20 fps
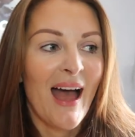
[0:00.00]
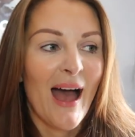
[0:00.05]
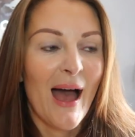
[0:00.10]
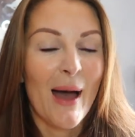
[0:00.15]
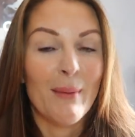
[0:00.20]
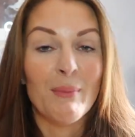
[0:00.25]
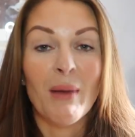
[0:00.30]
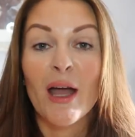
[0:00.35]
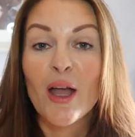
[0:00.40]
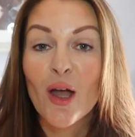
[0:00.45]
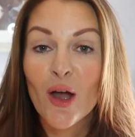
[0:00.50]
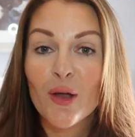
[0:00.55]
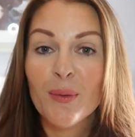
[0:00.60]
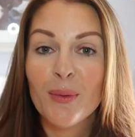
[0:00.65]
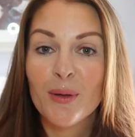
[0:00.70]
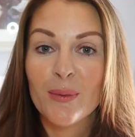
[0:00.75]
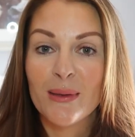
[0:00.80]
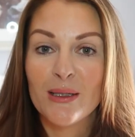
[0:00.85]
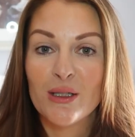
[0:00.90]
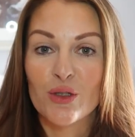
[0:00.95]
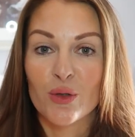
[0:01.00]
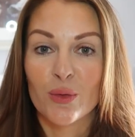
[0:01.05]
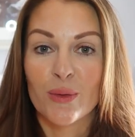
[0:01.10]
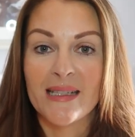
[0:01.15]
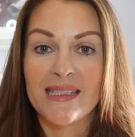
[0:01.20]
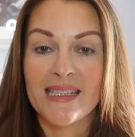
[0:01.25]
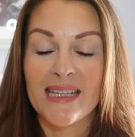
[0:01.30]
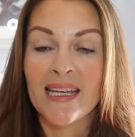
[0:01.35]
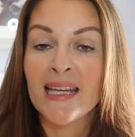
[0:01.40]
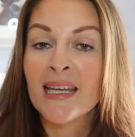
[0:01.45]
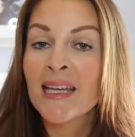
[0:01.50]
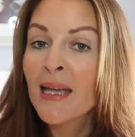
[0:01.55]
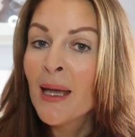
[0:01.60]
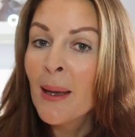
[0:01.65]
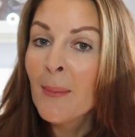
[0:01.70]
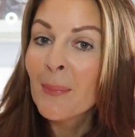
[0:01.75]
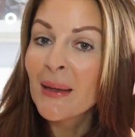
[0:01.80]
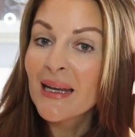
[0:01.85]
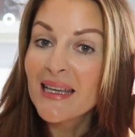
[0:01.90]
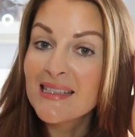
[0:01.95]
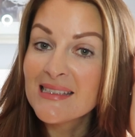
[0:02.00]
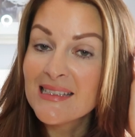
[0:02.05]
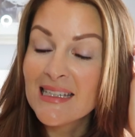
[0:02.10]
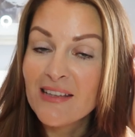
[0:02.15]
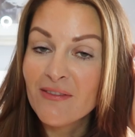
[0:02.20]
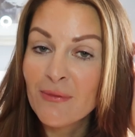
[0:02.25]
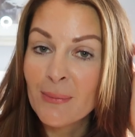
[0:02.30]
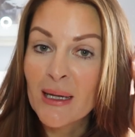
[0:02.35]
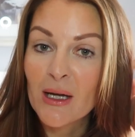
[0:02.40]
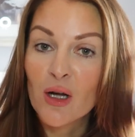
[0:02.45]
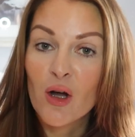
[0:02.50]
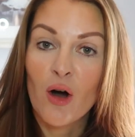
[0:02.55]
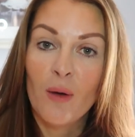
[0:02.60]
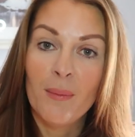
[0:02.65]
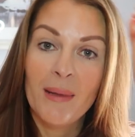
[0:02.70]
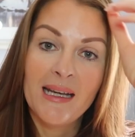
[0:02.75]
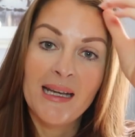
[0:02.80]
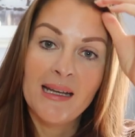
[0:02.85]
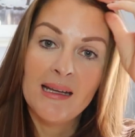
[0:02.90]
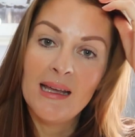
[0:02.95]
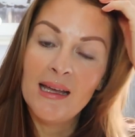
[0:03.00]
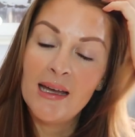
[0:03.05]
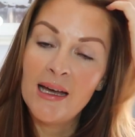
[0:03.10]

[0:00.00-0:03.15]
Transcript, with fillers: I hope you enjoyed it. Please leave me a comment